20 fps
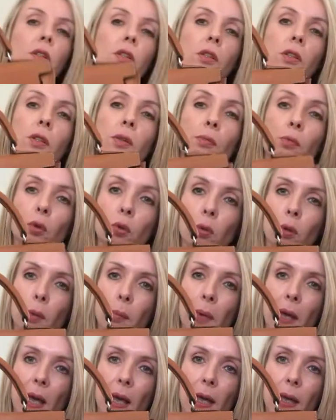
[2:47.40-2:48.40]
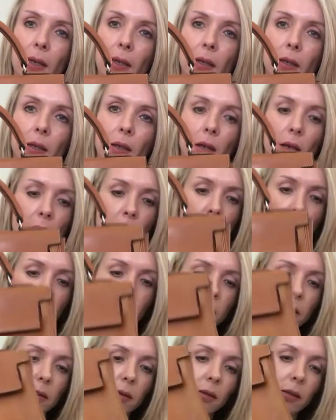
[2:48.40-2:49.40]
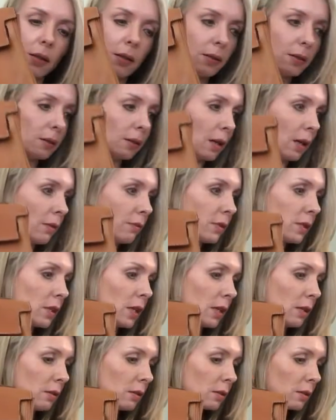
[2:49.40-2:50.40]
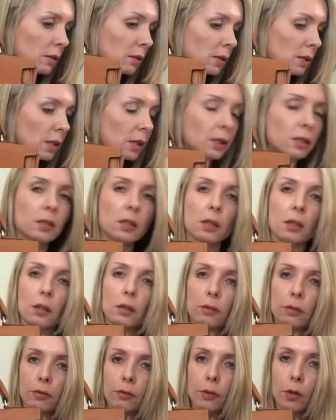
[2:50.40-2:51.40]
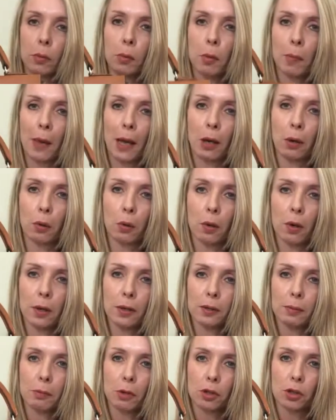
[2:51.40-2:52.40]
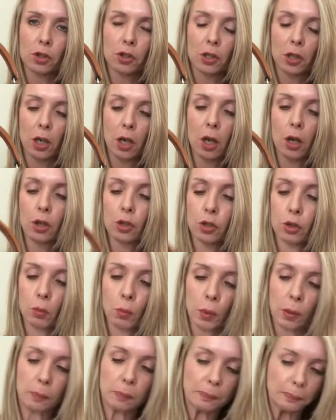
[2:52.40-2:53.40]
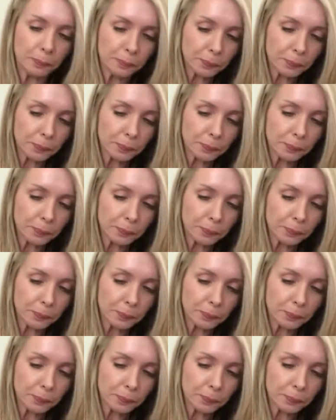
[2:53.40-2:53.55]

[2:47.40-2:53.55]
it's a smaller bag, it doesn't have a tendency to flop about quite as much as a larger one.